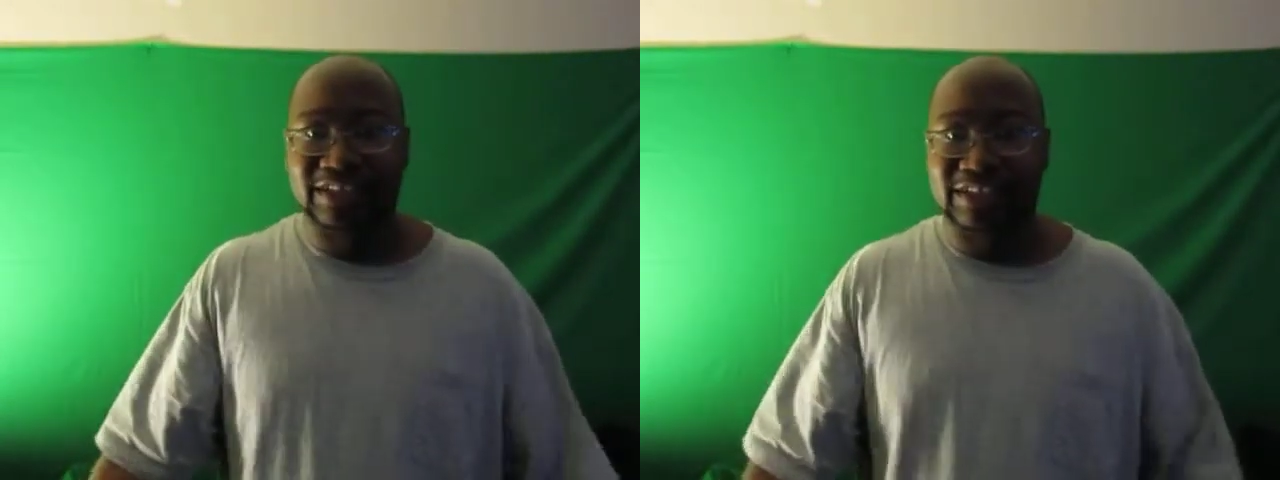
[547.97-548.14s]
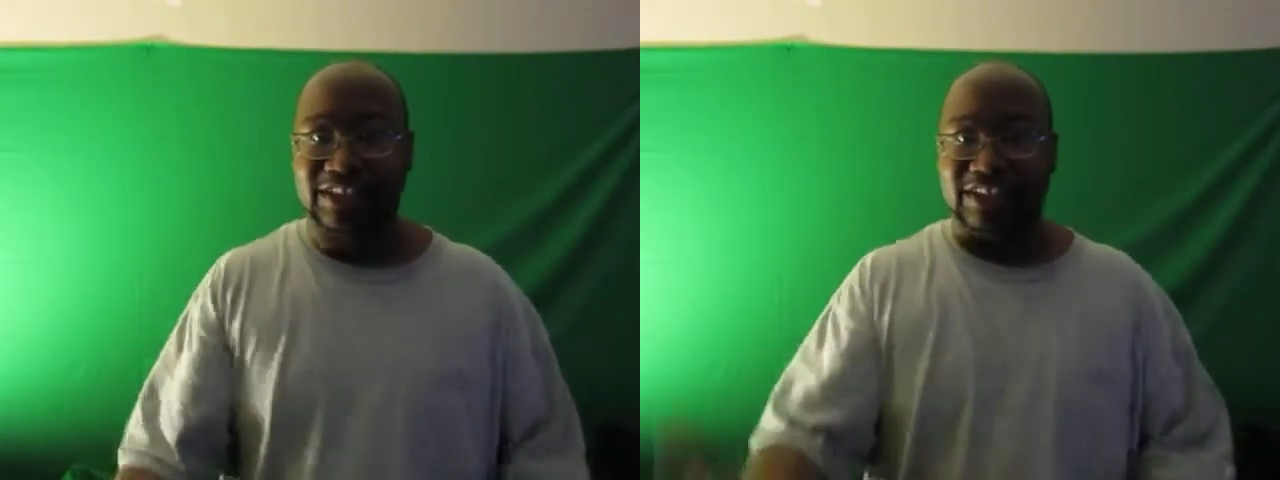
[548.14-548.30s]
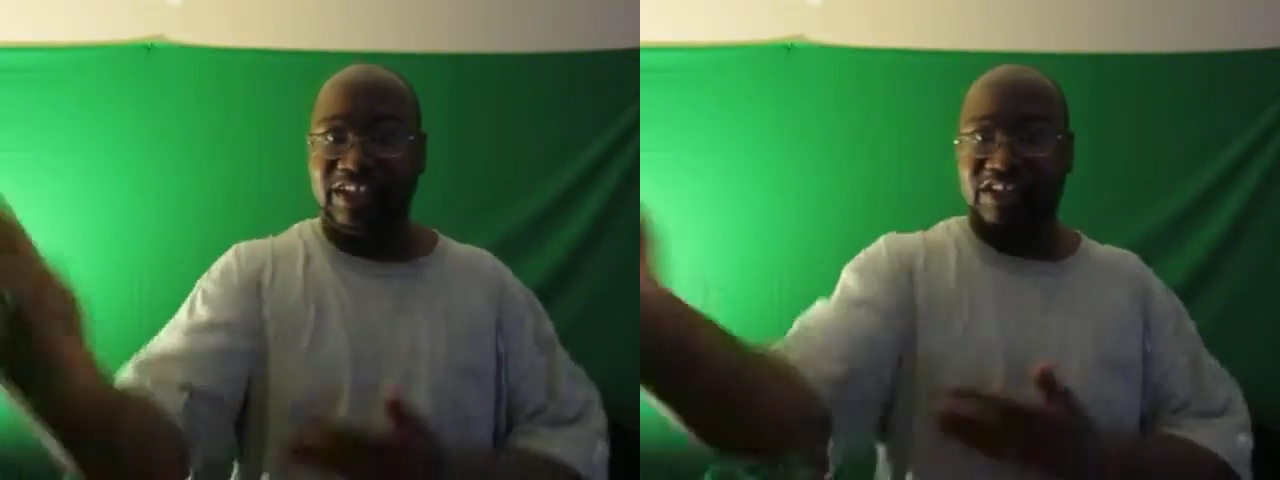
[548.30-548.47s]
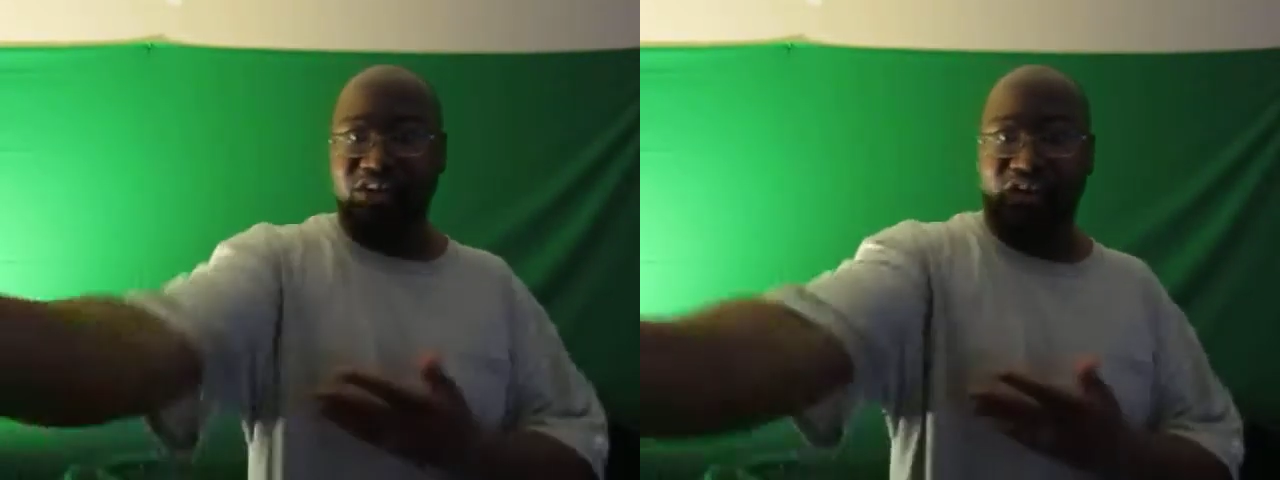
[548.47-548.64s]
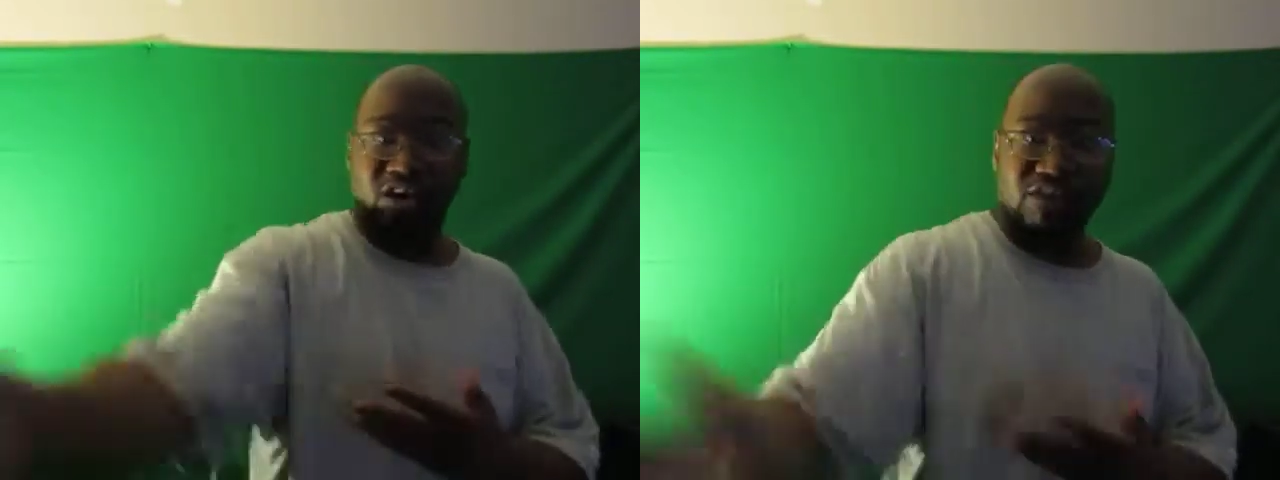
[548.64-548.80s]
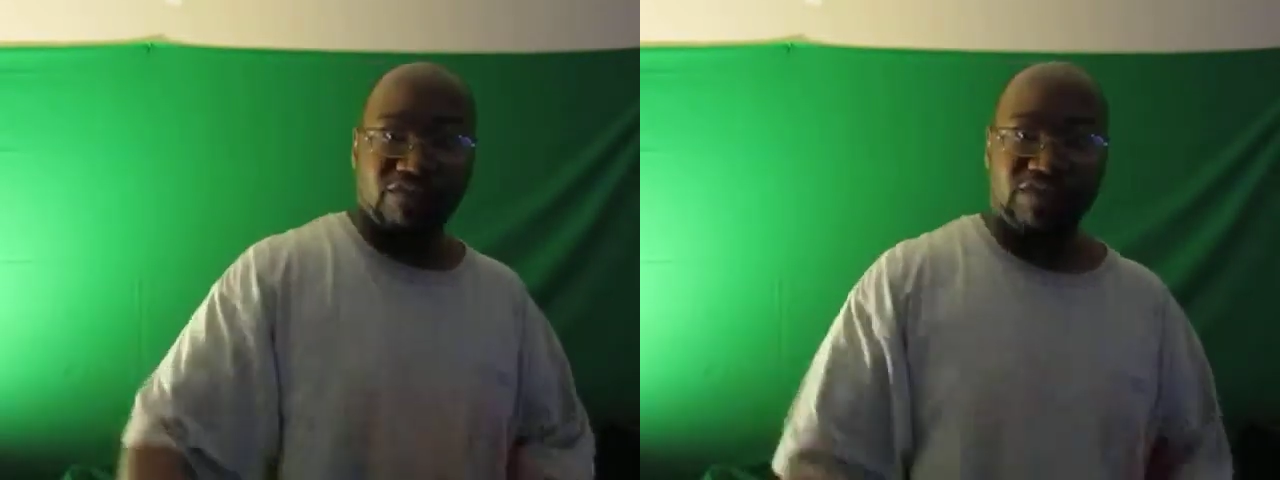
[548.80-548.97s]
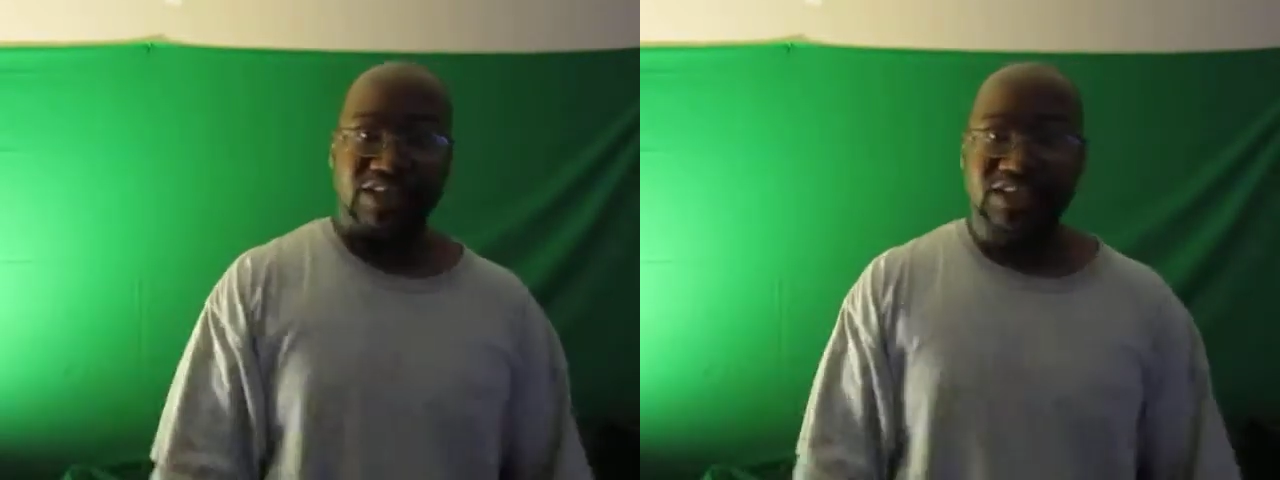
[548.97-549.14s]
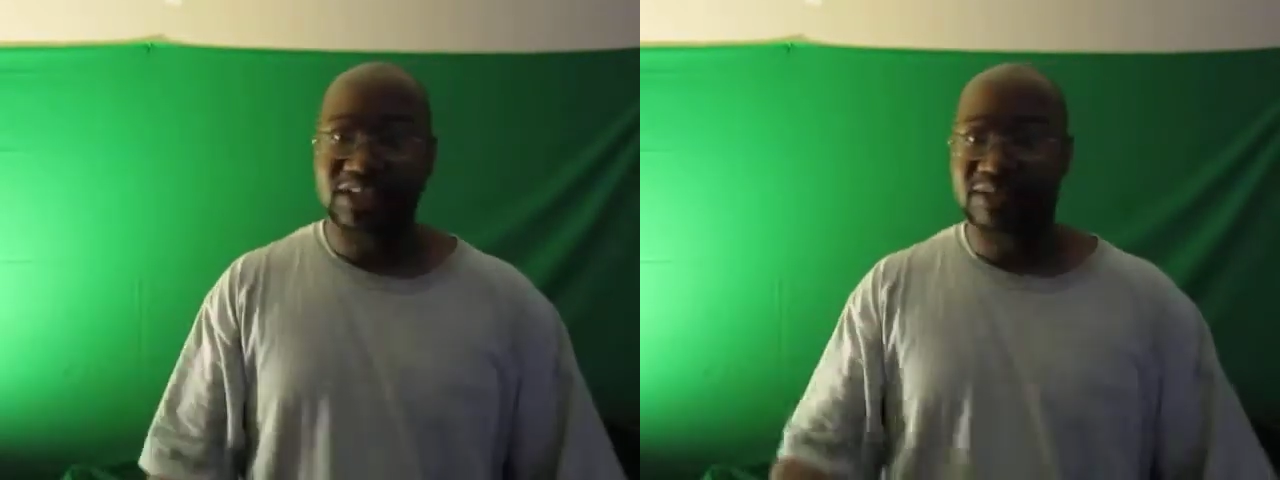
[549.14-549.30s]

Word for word: get their car fixed,